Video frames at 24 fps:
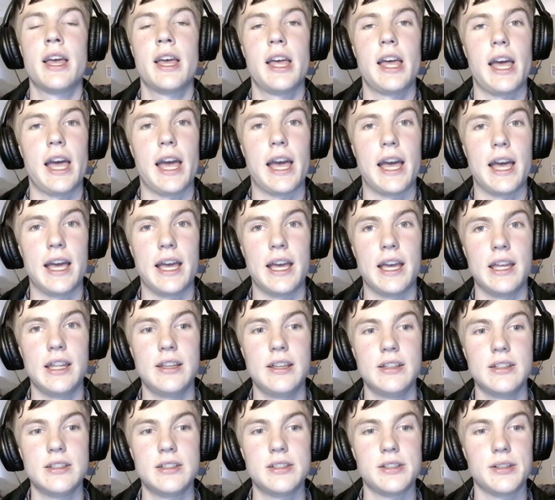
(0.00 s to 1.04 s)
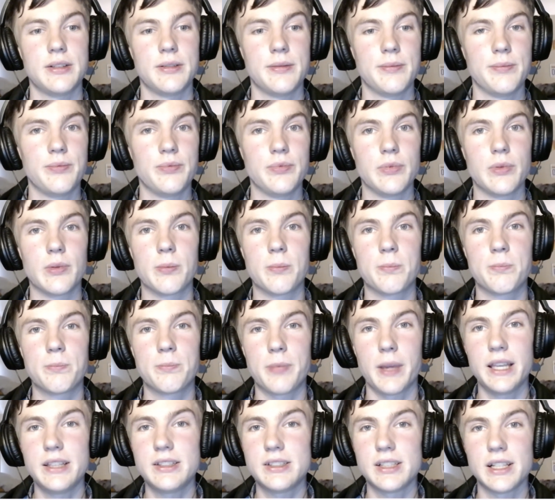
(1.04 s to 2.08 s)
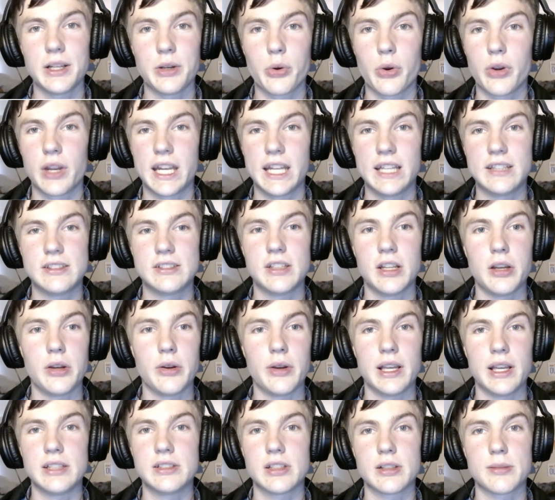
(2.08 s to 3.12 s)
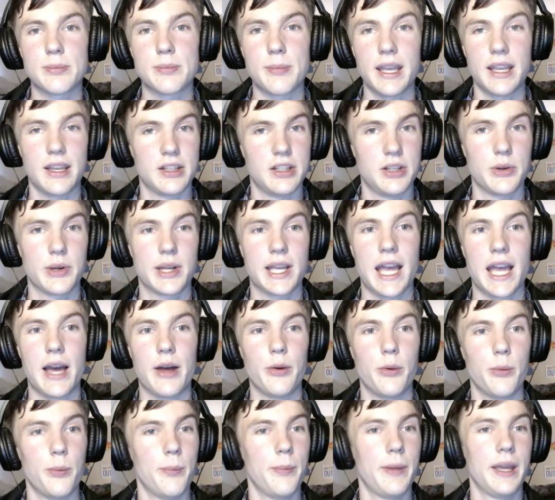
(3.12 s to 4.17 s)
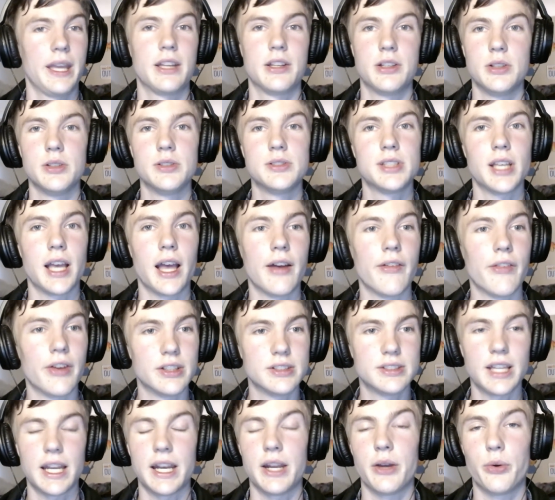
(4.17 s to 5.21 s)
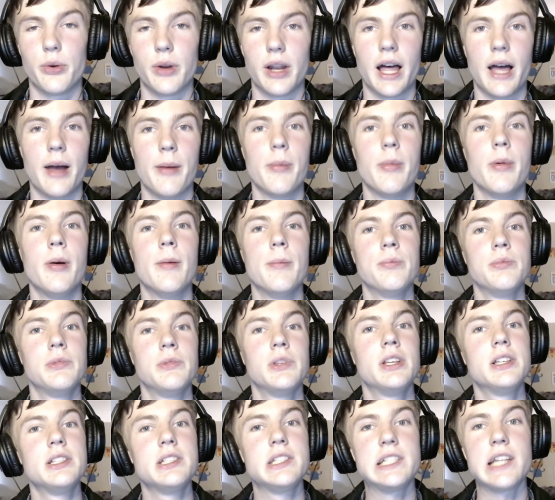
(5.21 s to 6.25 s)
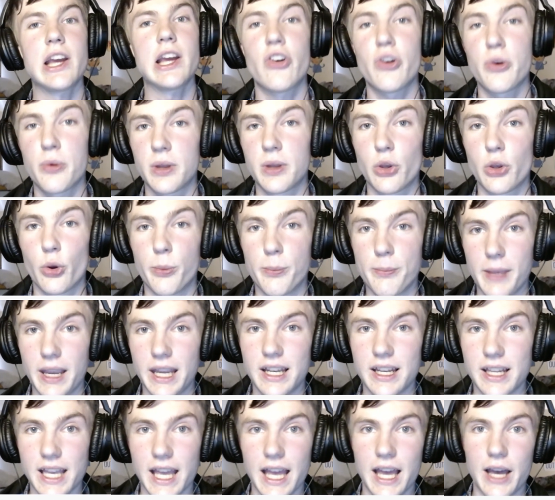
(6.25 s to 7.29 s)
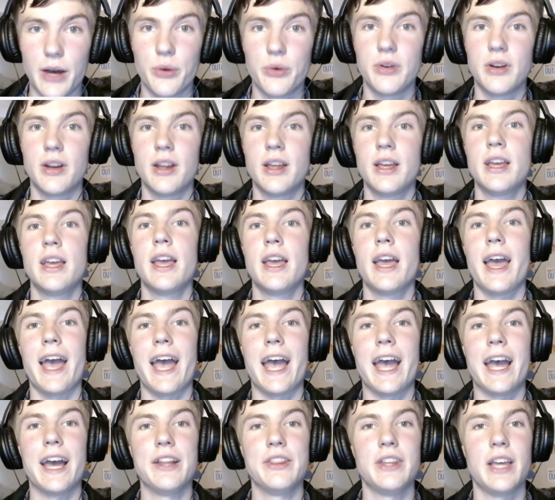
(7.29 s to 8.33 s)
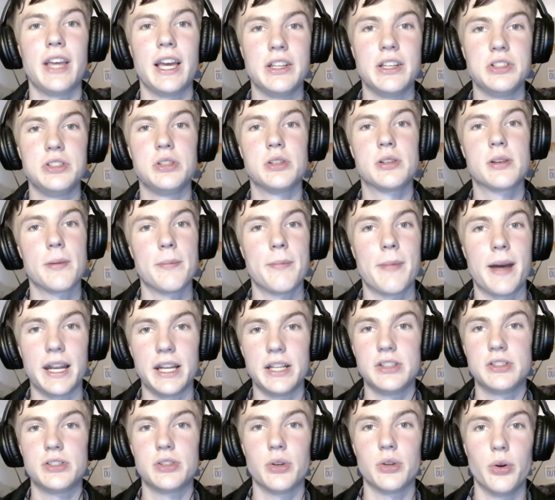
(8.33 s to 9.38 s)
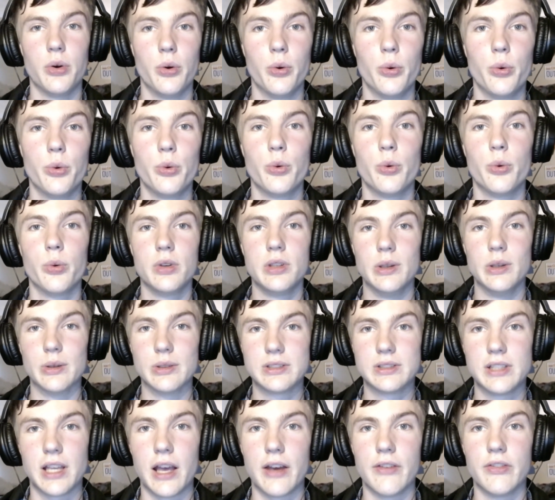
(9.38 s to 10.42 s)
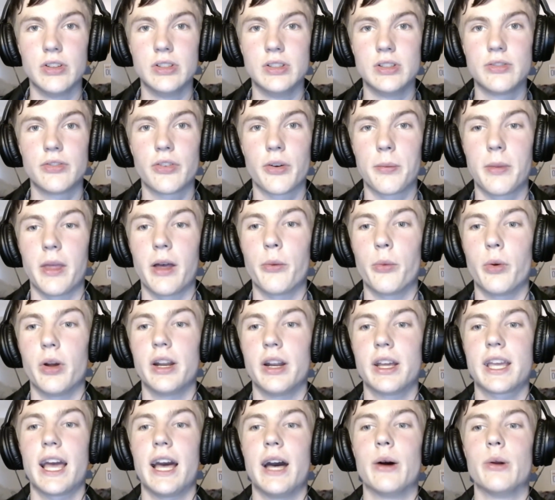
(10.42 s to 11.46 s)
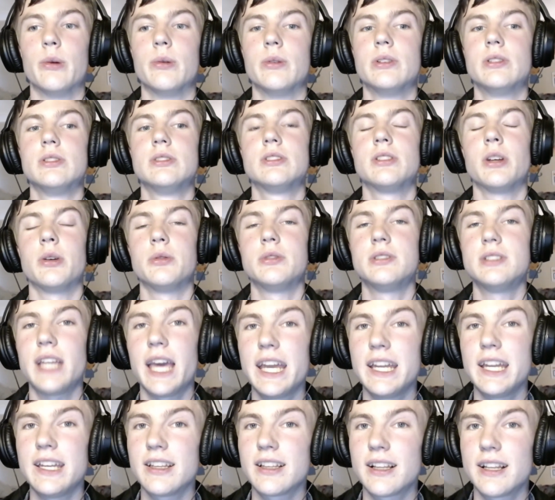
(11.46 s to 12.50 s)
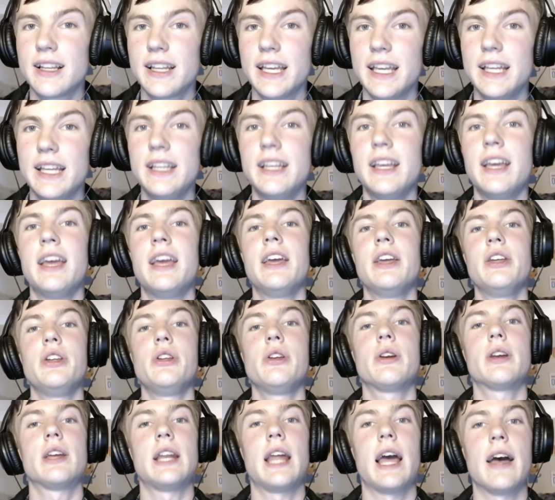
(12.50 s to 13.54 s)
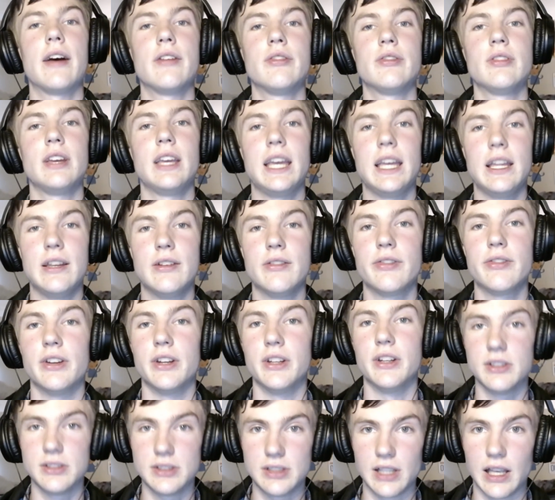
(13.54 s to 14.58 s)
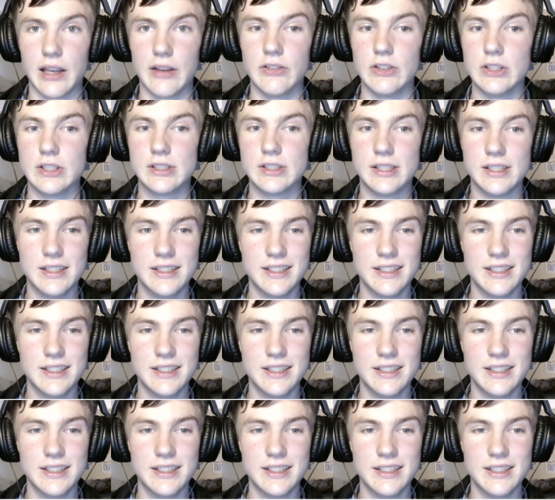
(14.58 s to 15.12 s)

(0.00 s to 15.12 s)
And basically all you need to do is just make a new account, make a new server, set it all up, share it with your main account, and then you can manage all your servers from that one account. So technically you can have infinite servers.